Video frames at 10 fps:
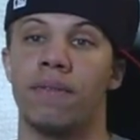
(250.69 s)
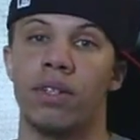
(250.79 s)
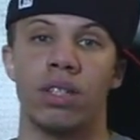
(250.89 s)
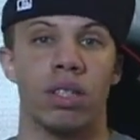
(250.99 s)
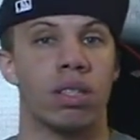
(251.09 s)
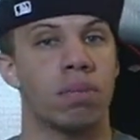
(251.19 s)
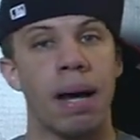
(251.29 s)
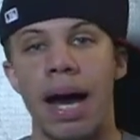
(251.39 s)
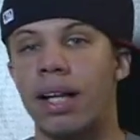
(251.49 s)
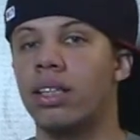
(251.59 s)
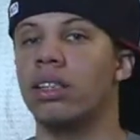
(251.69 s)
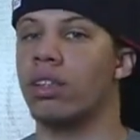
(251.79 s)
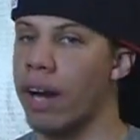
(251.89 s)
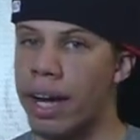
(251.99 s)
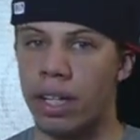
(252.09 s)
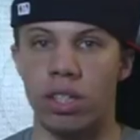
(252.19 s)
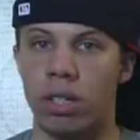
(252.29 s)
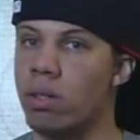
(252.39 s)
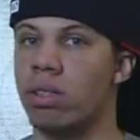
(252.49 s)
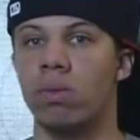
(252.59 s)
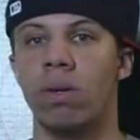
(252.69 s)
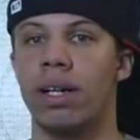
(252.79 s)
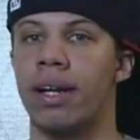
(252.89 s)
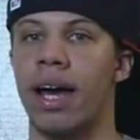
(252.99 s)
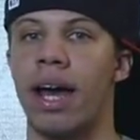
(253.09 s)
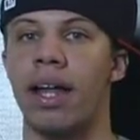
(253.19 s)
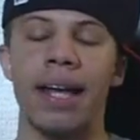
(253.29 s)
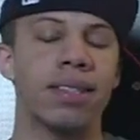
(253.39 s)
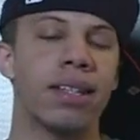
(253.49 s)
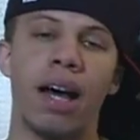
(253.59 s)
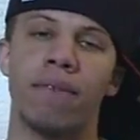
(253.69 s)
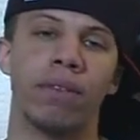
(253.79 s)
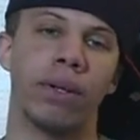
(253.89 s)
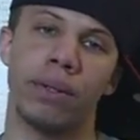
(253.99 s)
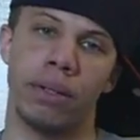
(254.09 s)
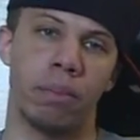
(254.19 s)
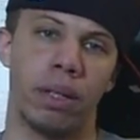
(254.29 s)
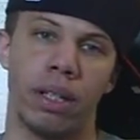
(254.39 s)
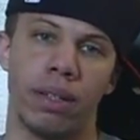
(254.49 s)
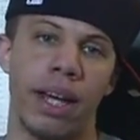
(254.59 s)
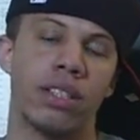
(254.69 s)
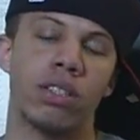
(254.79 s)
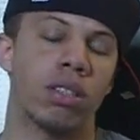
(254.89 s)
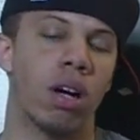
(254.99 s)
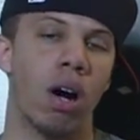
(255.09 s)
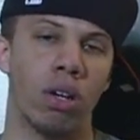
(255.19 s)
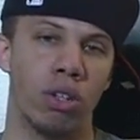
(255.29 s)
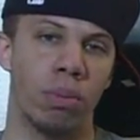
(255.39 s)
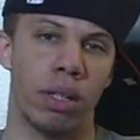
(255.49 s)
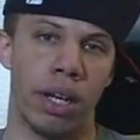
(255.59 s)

If you're just smiling, cracking jokes and whatnot, that's not flirting to me. That's just called human